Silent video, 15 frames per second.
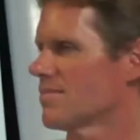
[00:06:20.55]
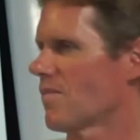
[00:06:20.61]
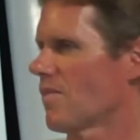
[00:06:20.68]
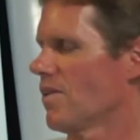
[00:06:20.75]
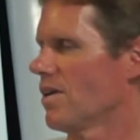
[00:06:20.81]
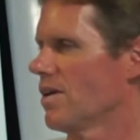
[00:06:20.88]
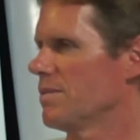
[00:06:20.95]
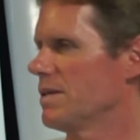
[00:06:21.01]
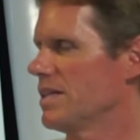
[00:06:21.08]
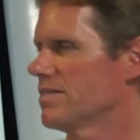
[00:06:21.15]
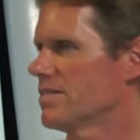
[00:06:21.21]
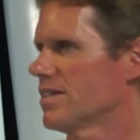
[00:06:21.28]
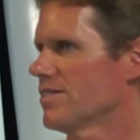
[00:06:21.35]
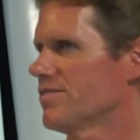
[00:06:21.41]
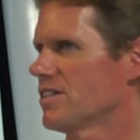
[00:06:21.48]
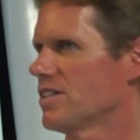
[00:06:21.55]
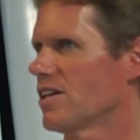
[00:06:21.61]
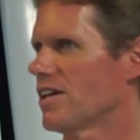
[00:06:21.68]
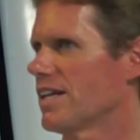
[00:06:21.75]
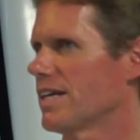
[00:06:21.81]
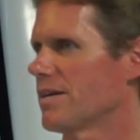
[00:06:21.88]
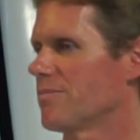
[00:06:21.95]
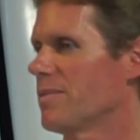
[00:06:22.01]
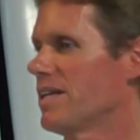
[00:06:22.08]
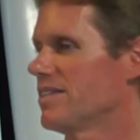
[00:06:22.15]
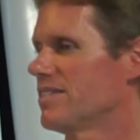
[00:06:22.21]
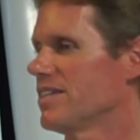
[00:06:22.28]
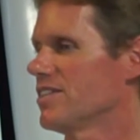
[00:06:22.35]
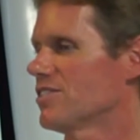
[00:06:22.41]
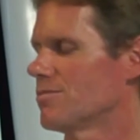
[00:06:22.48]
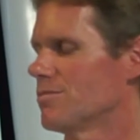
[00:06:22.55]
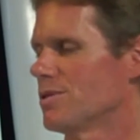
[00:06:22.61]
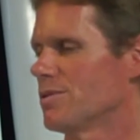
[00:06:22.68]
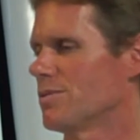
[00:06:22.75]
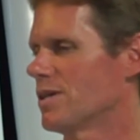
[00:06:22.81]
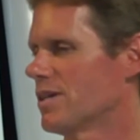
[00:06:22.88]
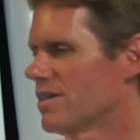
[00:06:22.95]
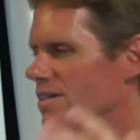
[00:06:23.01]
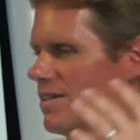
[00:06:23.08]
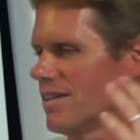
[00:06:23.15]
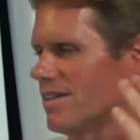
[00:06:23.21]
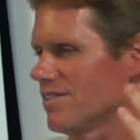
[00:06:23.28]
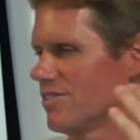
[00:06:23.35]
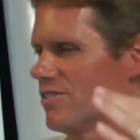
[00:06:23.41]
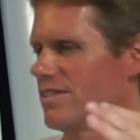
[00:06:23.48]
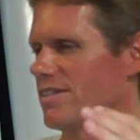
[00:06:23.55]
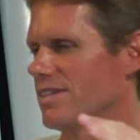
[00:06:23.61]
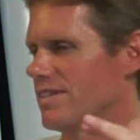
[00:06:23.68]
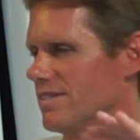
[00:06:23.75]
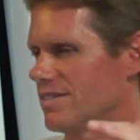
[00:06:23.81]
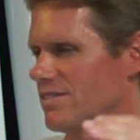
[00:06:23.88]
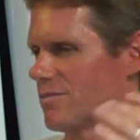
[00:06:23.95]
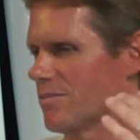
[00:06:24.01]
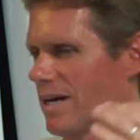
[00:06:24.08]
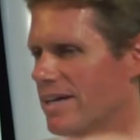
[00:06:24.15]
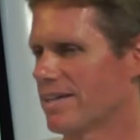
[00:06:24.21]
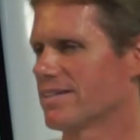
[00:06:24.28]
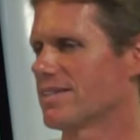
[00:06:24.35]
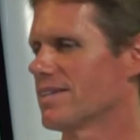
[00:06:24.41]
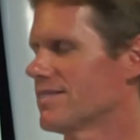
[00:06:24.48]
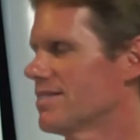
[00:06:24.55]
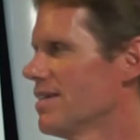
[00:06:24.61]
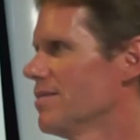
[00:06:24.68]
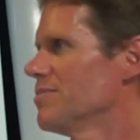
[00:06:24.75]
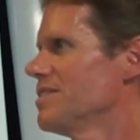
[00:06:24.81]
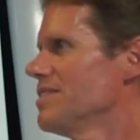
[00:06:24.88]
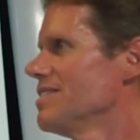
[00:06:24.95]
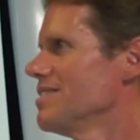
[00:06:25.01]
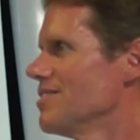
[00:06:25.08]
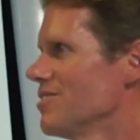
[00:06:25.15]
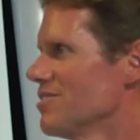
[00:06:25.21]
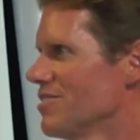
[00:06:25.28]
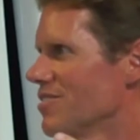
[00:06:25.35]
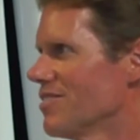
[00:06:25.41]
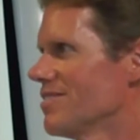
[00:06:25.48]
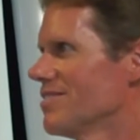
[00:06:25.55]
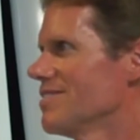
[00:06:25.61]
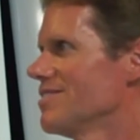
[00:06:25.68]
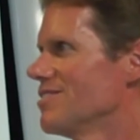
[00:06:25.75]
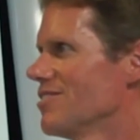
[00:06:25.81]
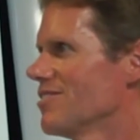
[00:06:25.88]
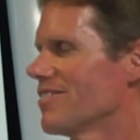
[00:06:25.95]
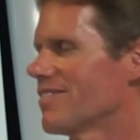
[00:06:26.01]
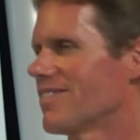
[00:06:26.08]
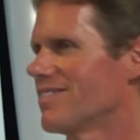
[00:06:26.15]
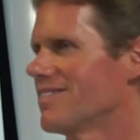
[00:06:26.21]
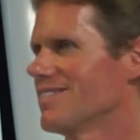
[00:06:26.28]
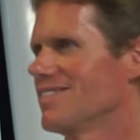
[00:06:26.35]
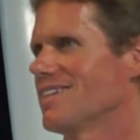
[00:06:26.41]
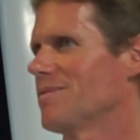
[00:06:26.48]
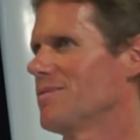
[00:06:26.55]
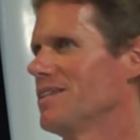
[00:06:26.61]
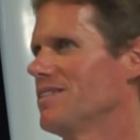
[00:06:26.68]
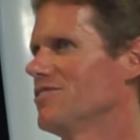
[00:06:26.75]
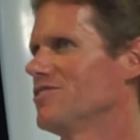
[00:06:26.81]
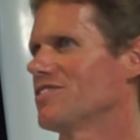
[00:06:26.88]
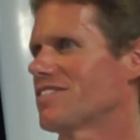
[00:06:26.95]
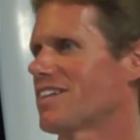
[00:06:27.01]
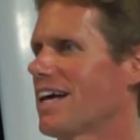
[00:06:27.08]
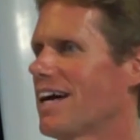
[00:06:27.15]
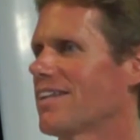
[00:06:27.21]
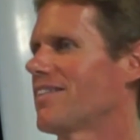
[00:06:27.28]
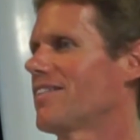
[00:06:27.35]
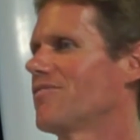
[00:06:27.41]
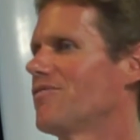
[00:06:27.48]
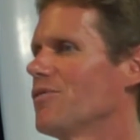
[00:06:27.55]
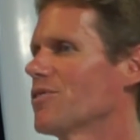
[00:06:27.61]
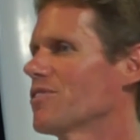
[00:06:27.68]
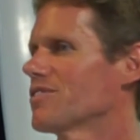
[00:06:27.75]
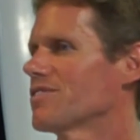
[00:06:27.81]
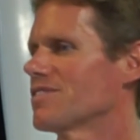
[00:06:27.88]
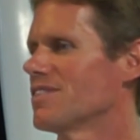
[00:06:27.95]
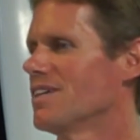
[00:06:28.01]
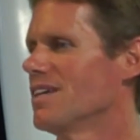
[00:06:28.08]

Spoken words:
Yeah, I mean, it's definitely a lot like meditation, but where your mind gets empty, you just can't focus.